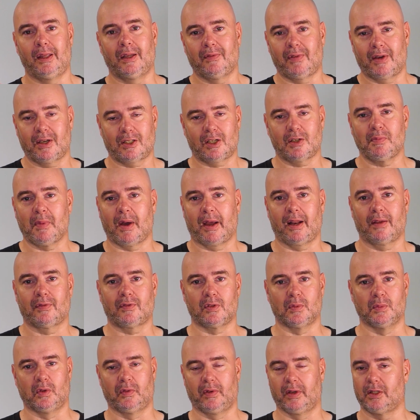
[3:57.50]
The investors might have
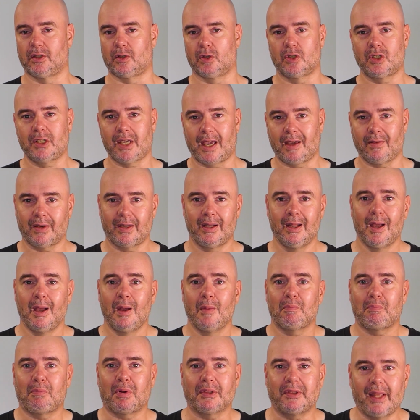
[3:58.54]
to move in to save it,
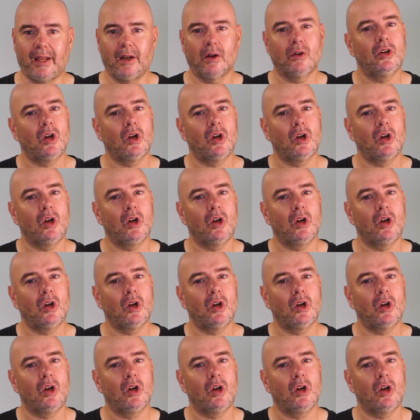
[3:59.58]
but they